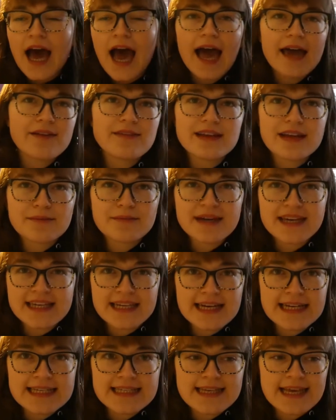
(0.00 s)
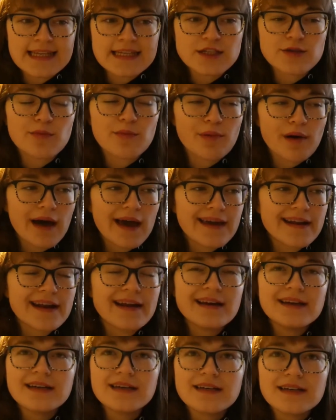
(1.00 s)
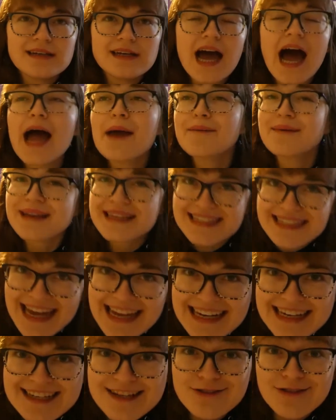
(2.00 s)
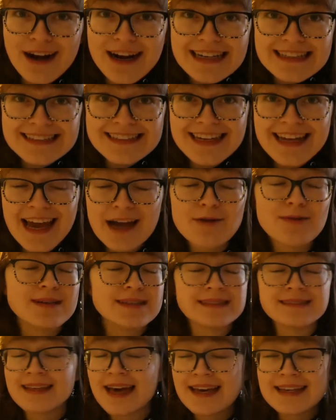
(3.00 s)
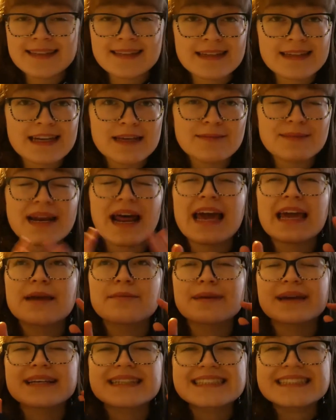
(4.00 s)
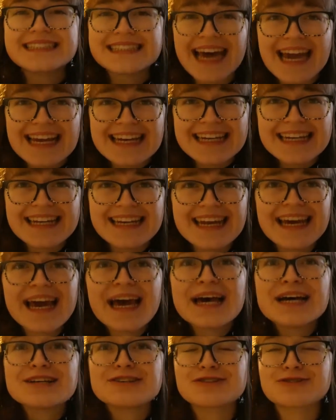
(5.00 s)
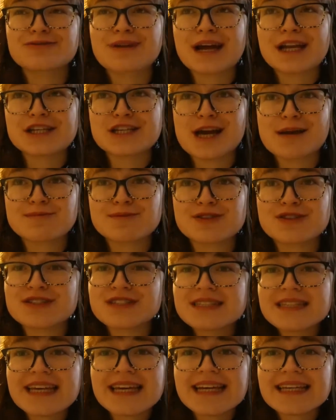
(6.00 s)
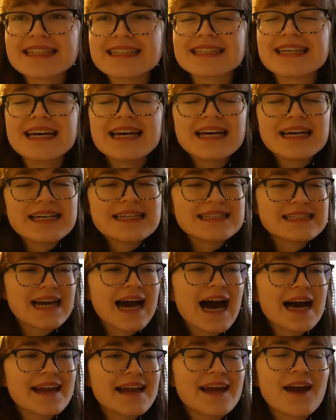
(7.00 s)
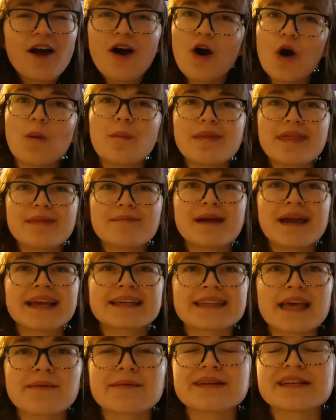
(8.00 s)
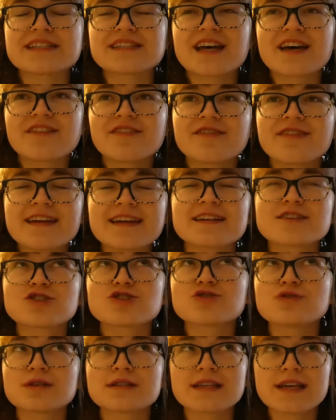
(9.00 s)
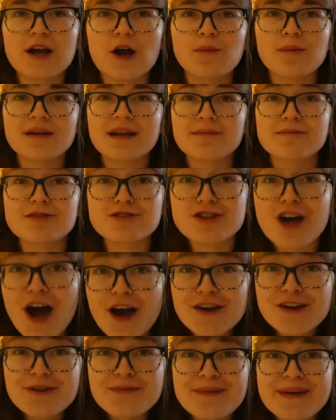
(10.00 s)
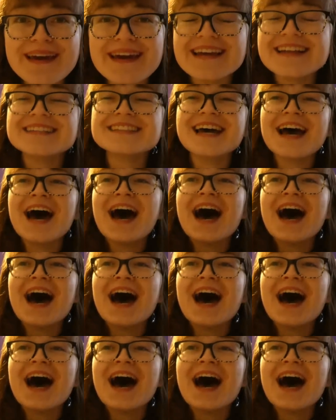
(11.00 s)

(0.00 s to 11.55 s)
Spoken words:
I don't think I'm making any sense, but I'm excited to write today. I wasn't last Sunday, but I am excited to write chapter 6. God, I hope that my excitement does not fade as soon as I open up the document.